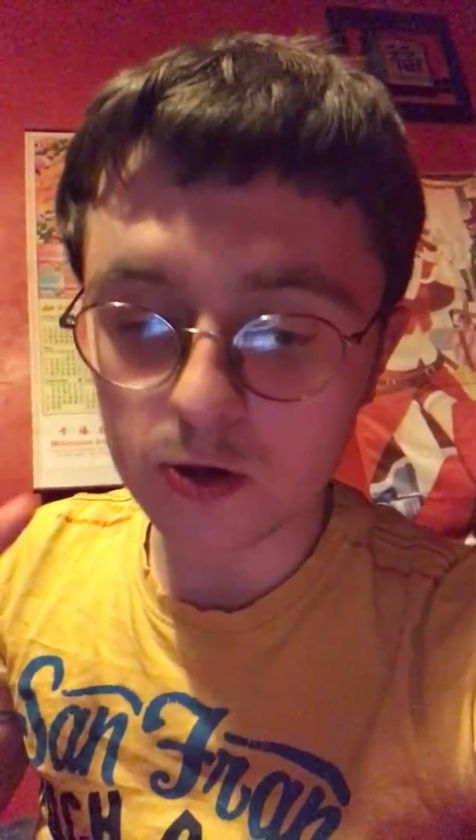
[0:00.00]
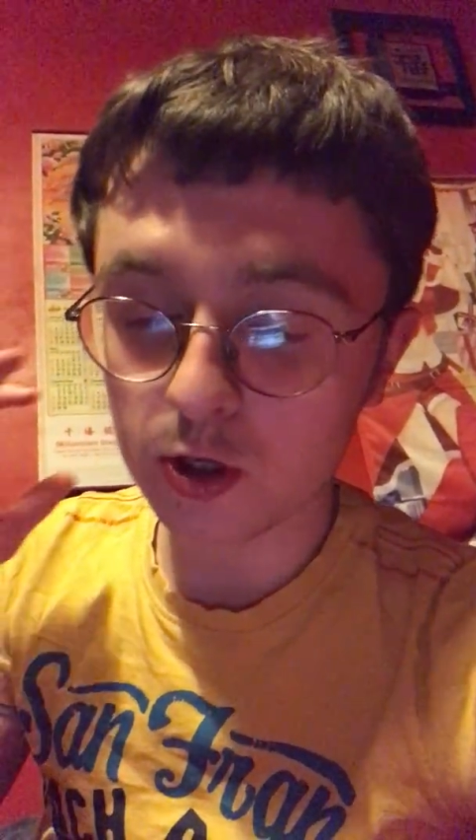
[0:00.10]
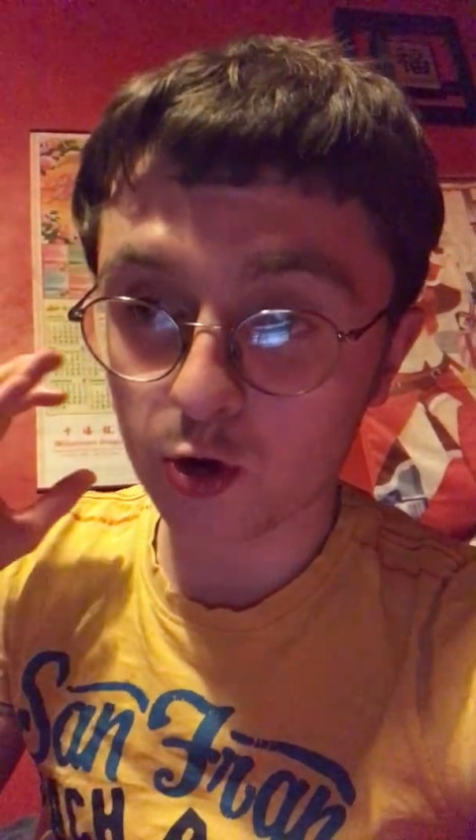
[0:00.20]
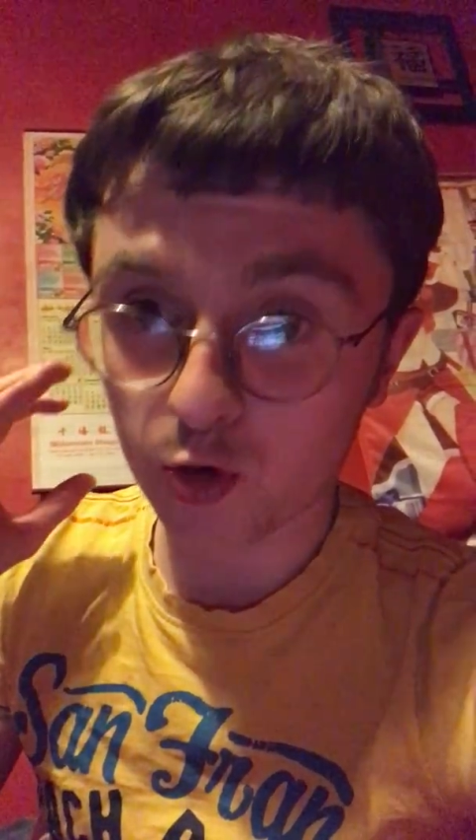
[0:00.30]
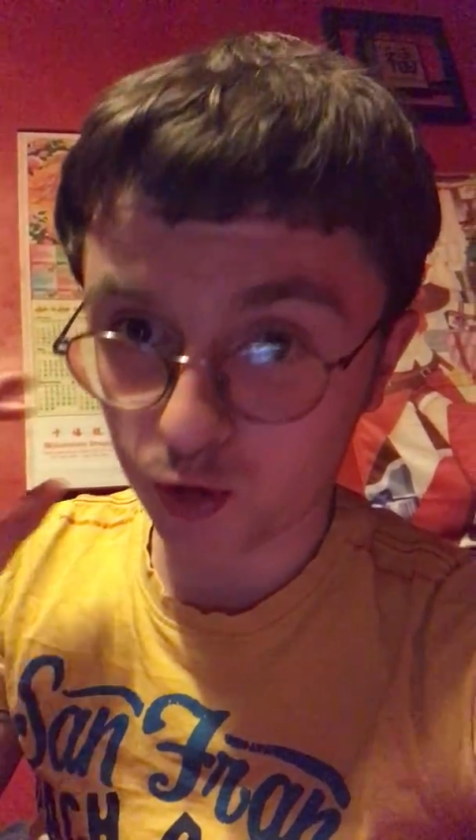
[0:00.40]
who's
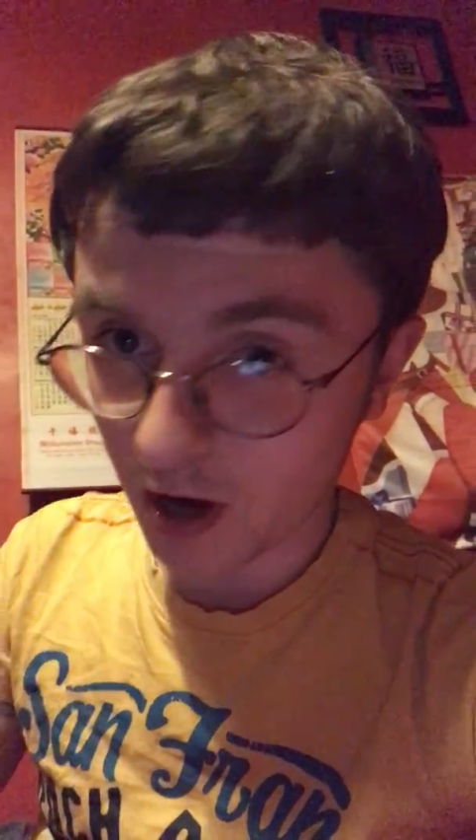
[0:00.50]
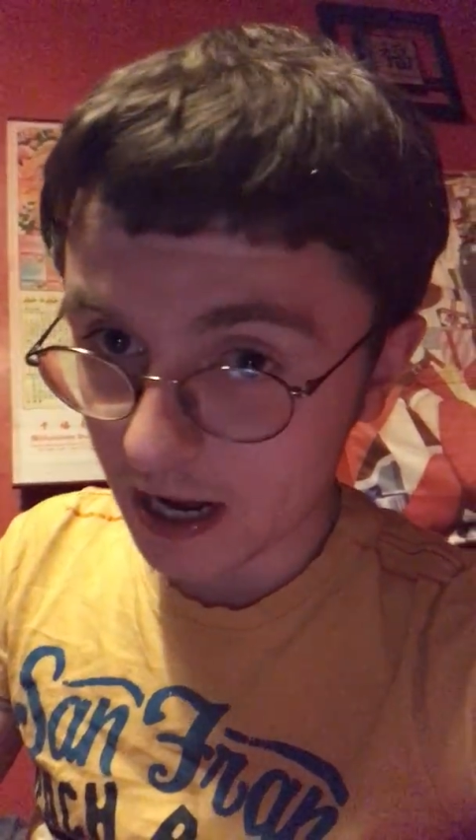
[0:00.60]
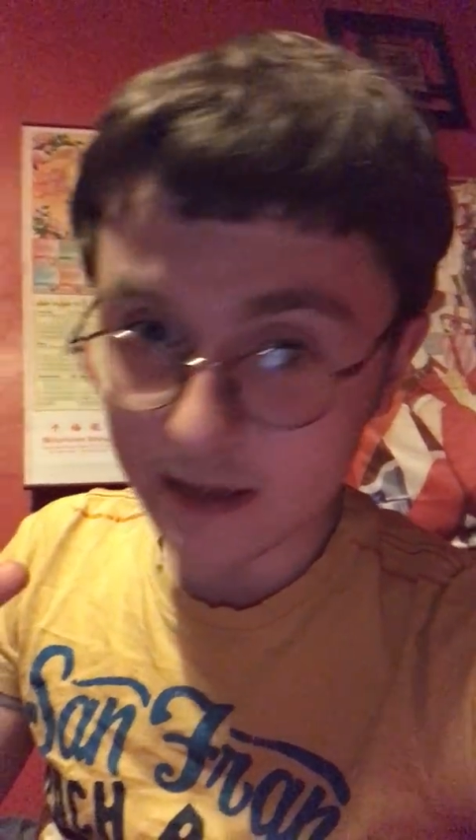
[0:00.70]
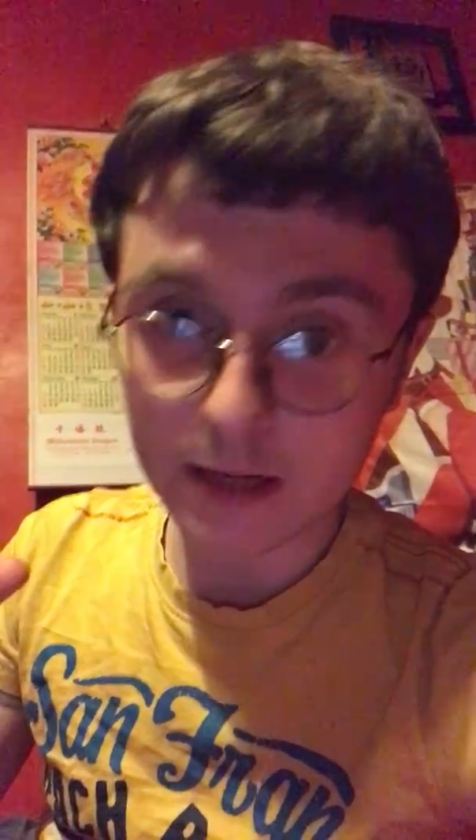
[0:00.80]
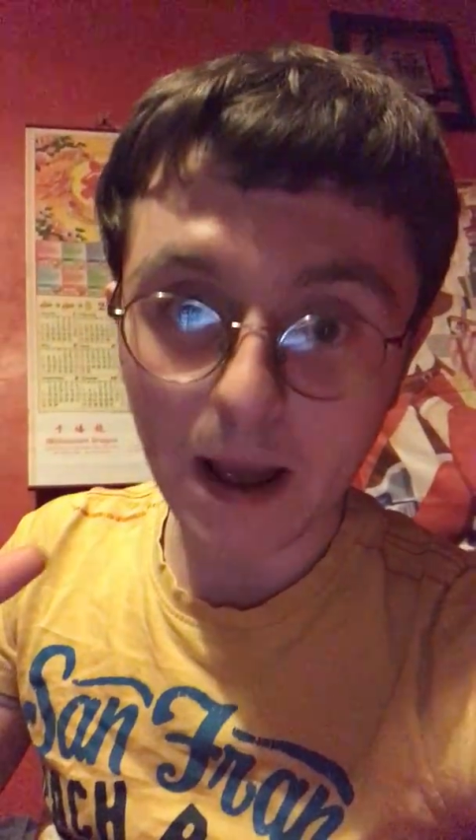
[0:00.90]

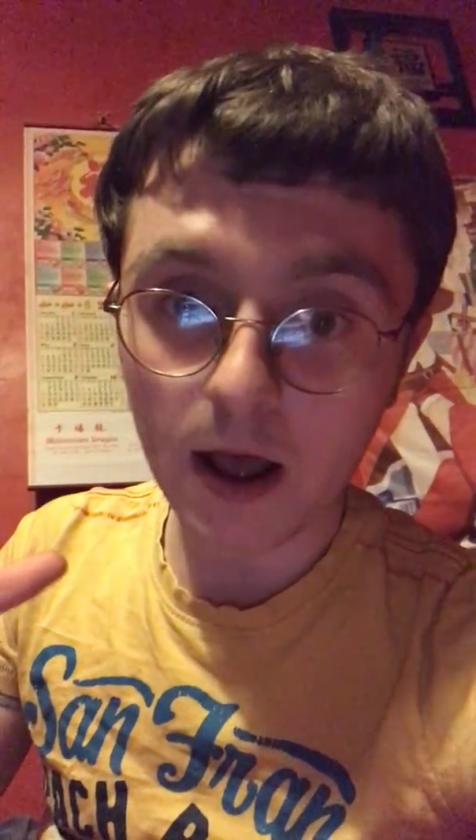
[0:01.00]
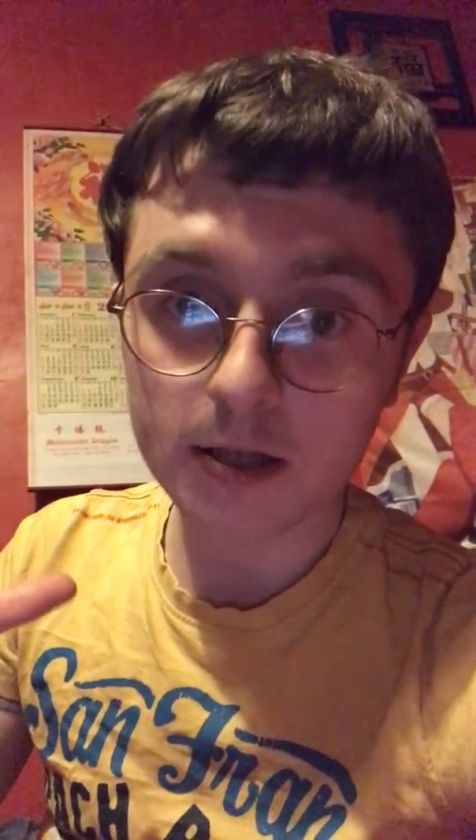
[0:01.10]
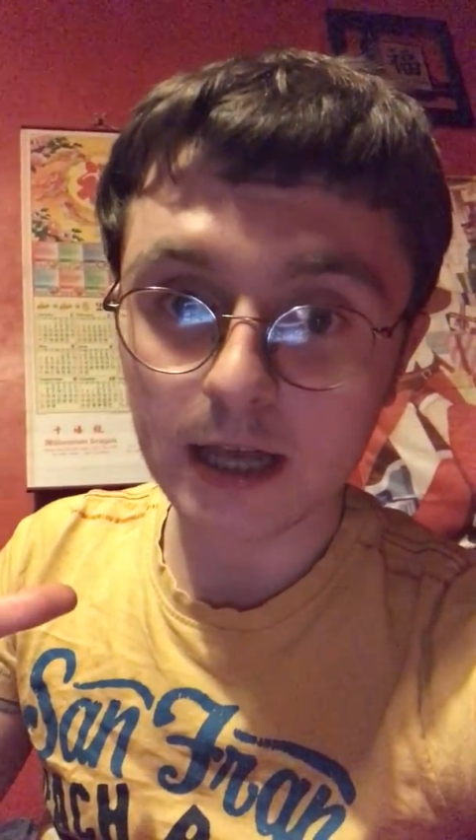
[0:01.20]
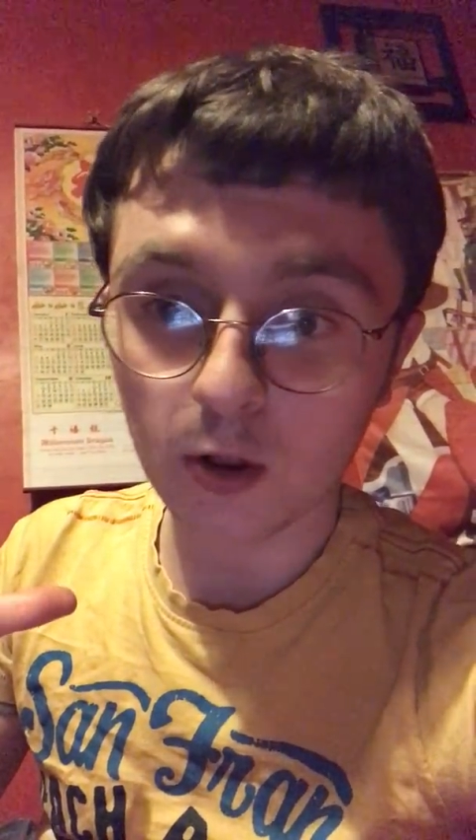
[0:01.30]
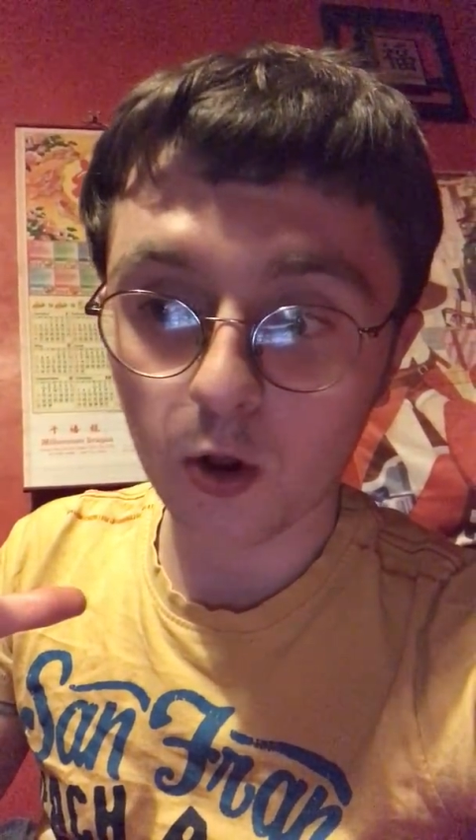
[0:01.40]
crazy about her
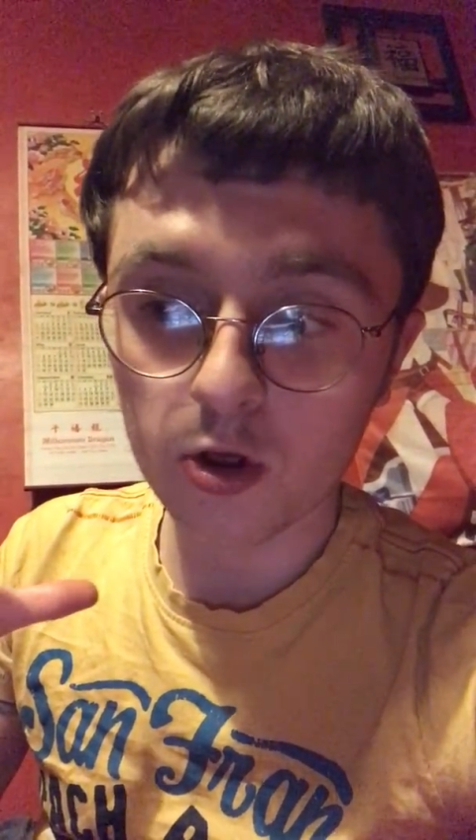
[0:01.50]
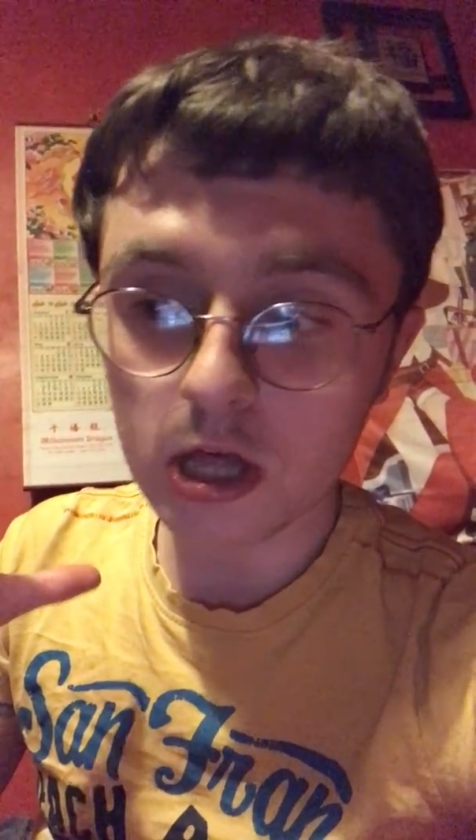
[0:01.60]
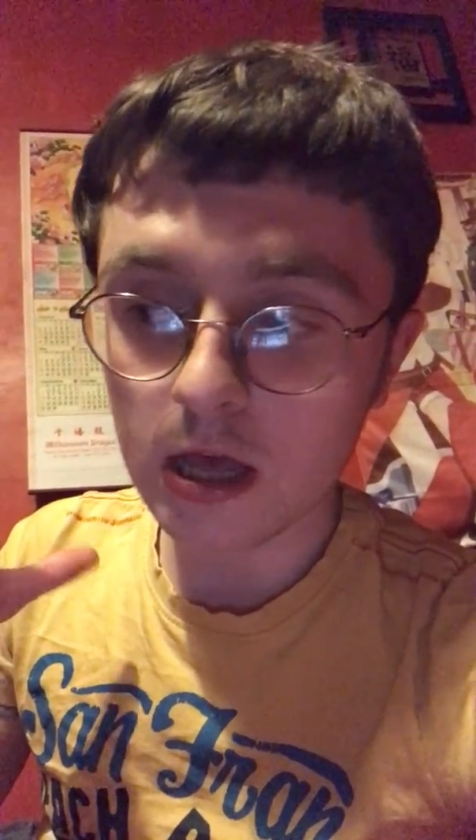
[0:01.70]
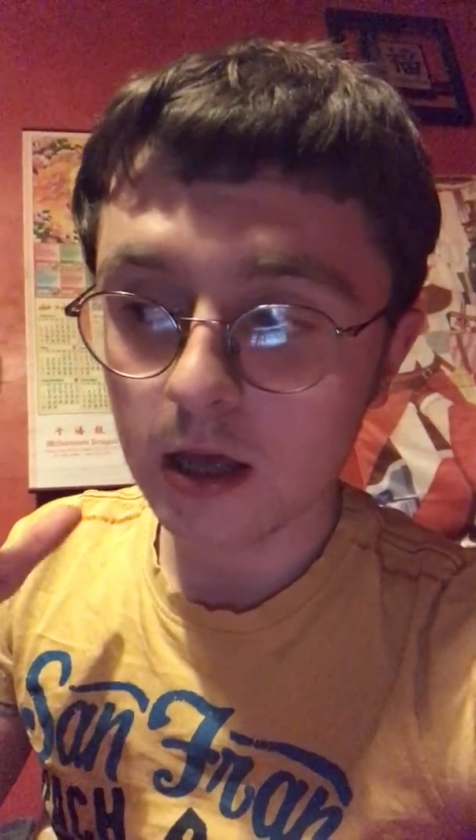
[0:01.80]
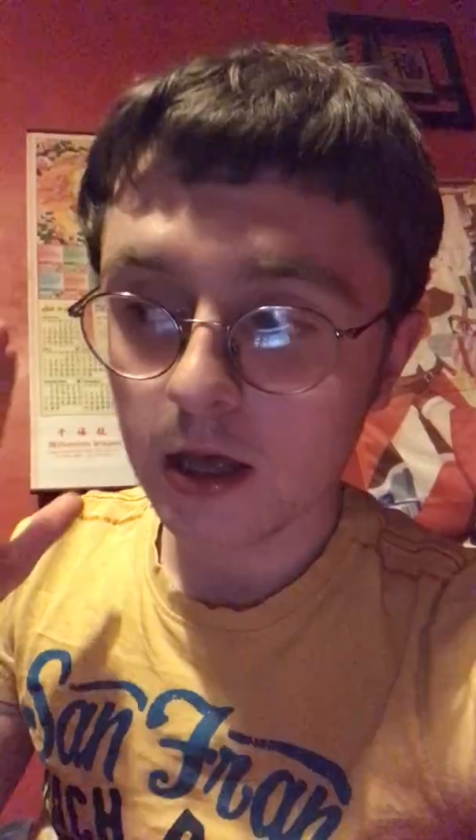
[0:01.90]

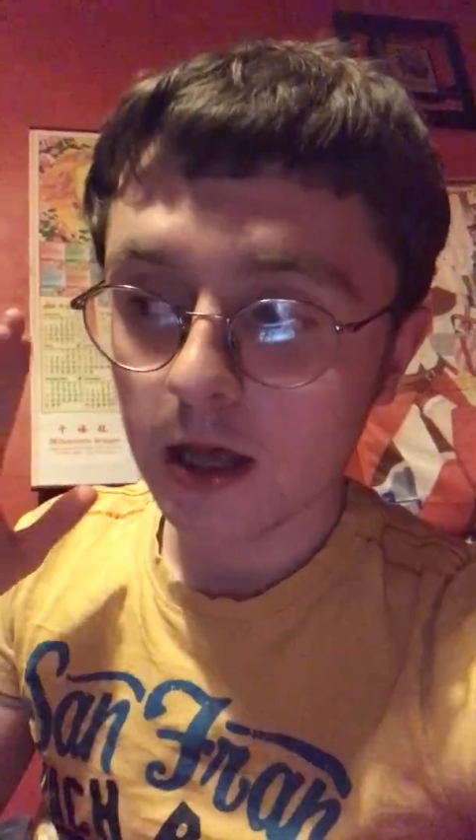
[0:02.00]
technology.